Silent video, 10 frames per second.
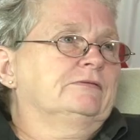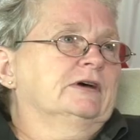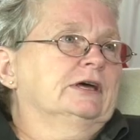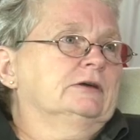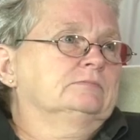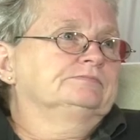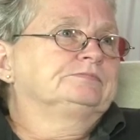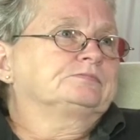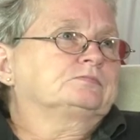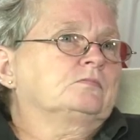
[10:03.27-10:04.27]
Fame,
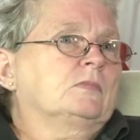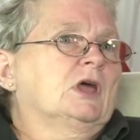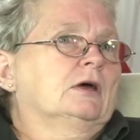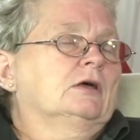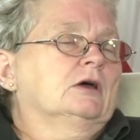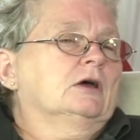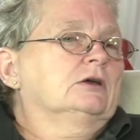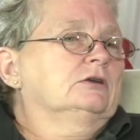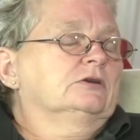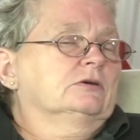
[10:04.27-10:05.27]

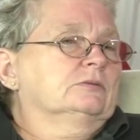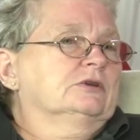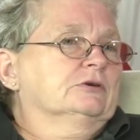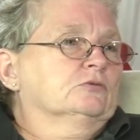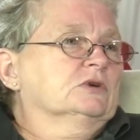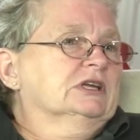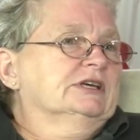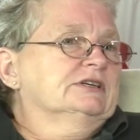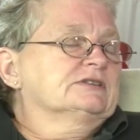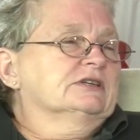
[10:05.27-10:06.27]
you know, there
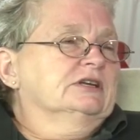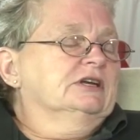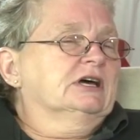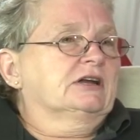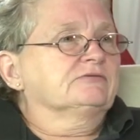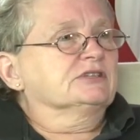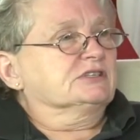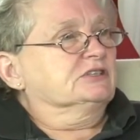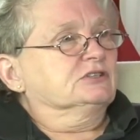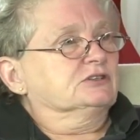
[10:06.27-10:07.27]
really isn't any kind of
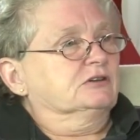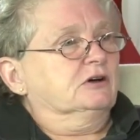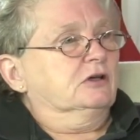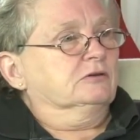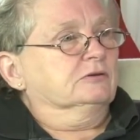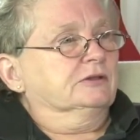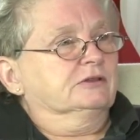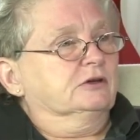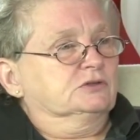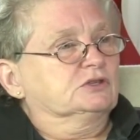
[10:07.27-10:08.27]
decision other
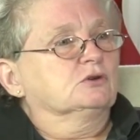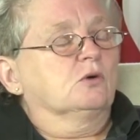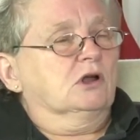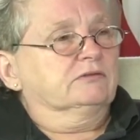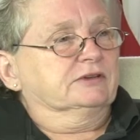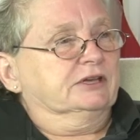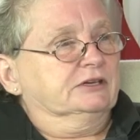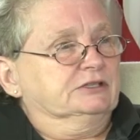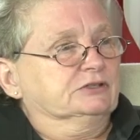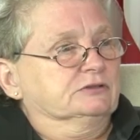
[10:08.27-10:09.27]
than those two
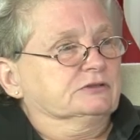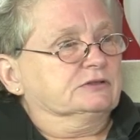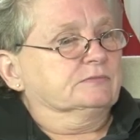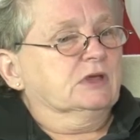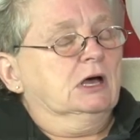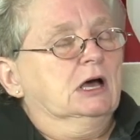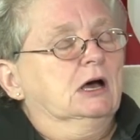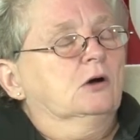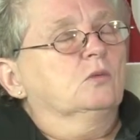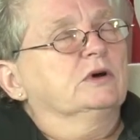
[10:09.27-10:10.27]
qualifications. Okay.
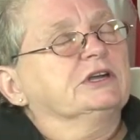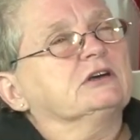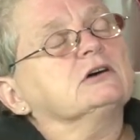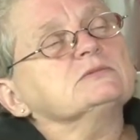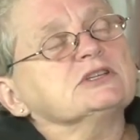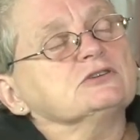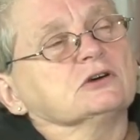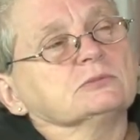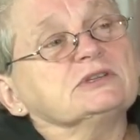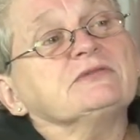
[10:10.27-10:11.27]
When it comes in
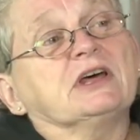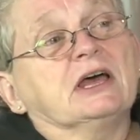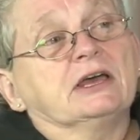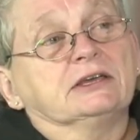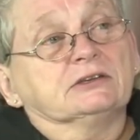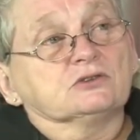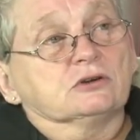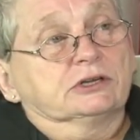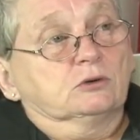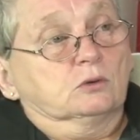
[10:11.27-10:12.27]
terms of the Aiken
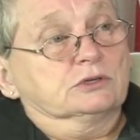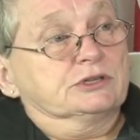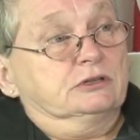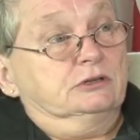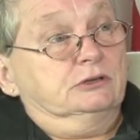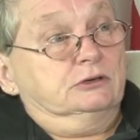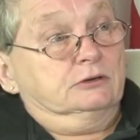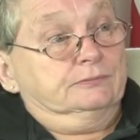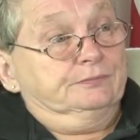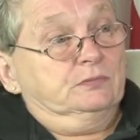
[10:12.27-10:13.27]
Trained Horse of the Year